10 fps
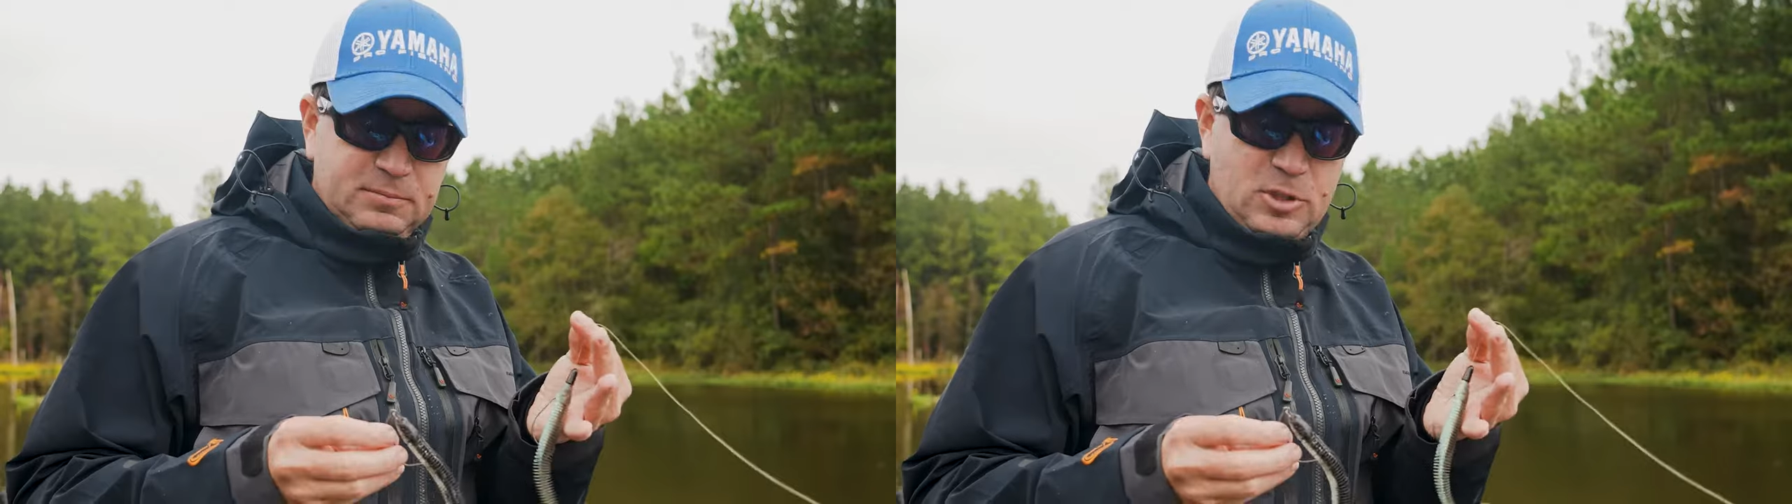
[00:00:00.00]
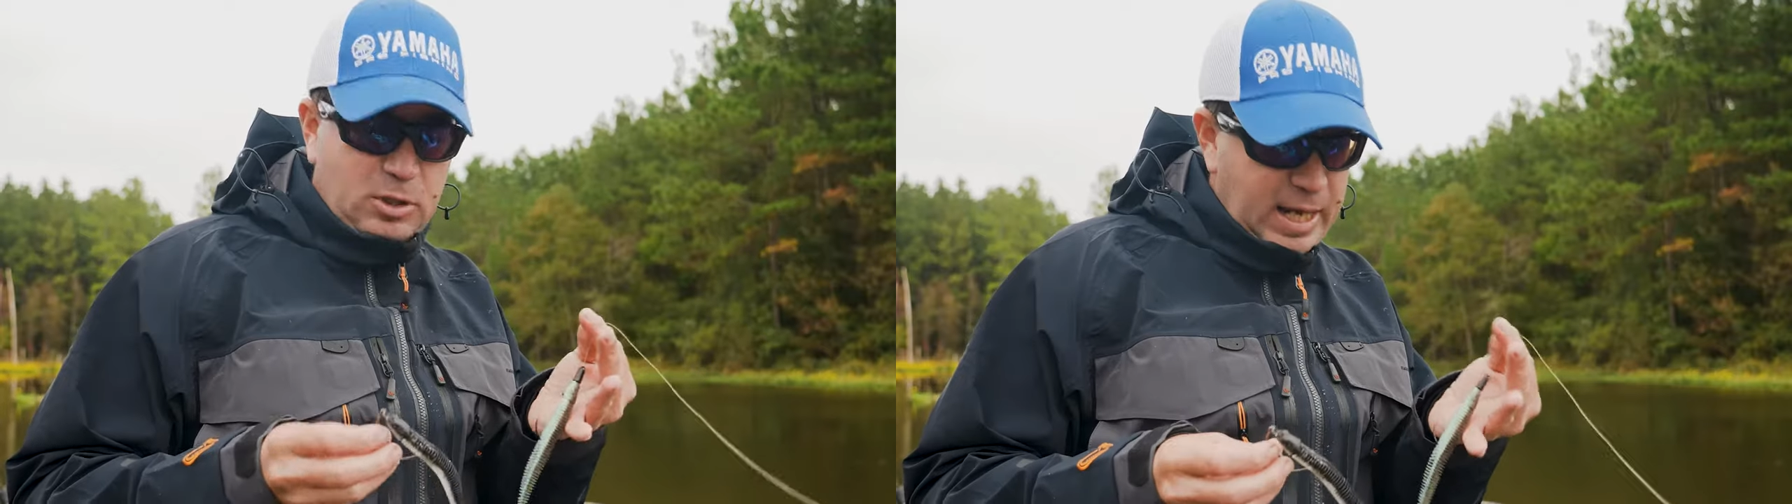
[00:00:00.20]

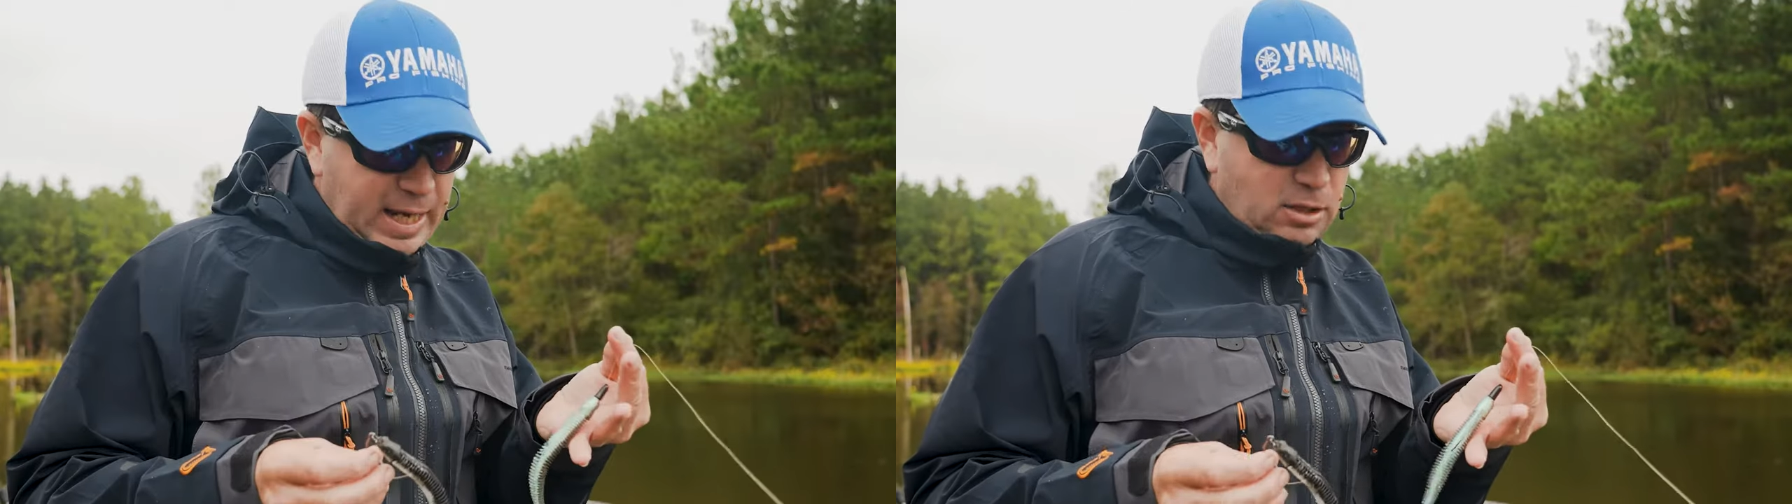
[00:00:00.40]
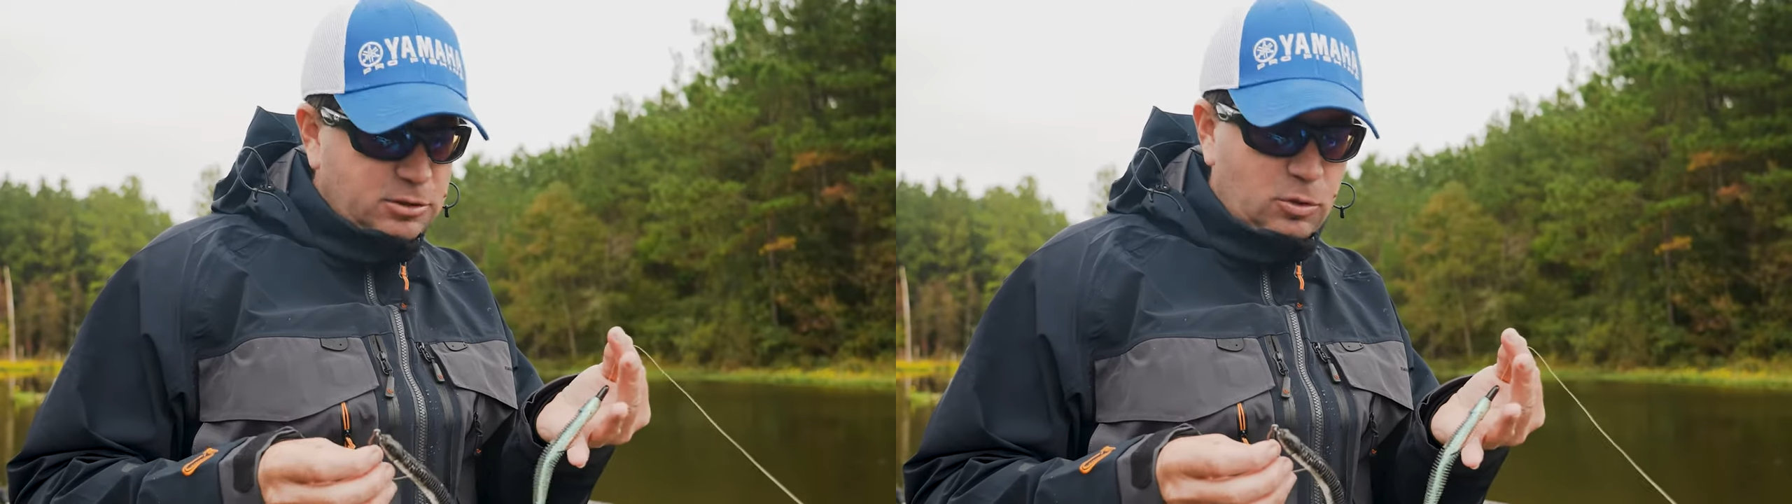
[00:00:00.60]
You can
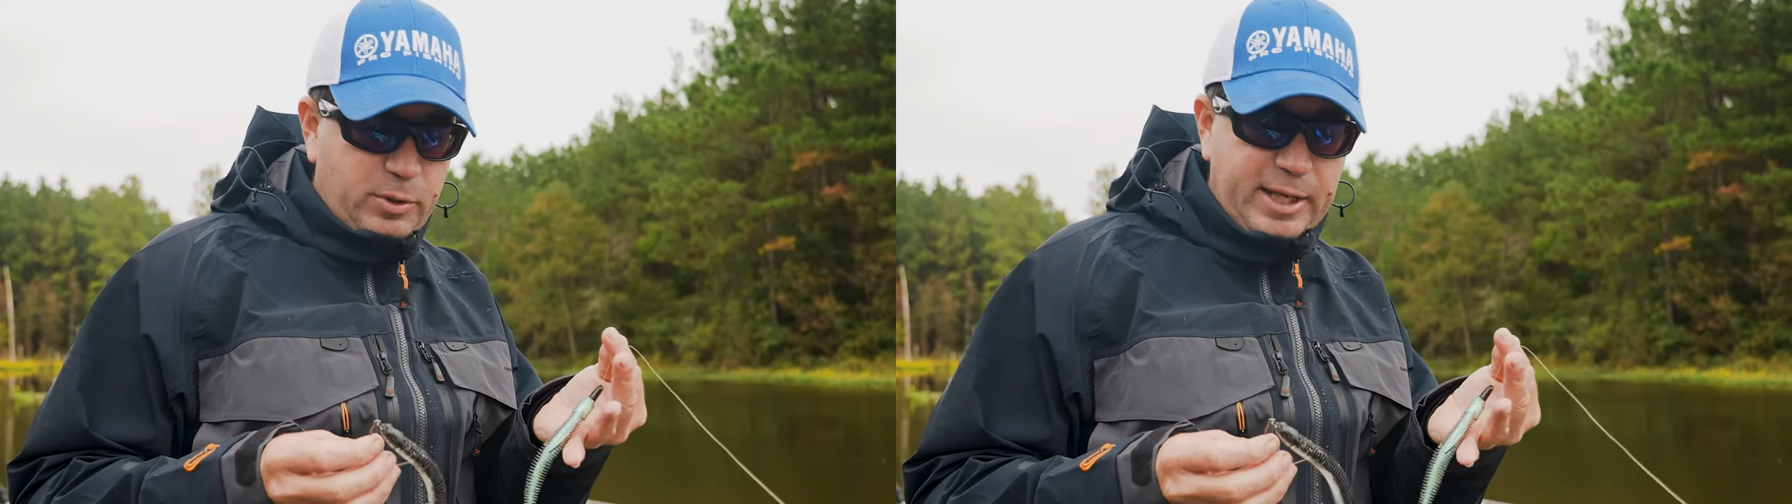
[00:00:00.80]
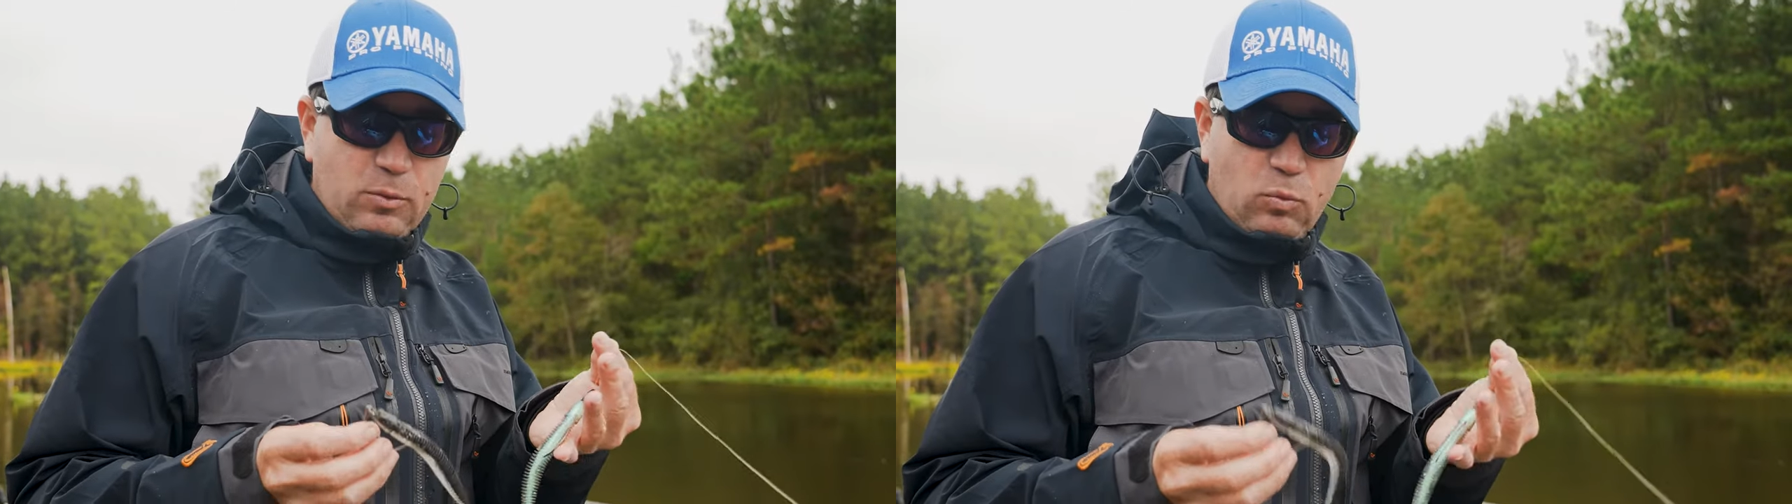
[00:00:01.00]
also rig it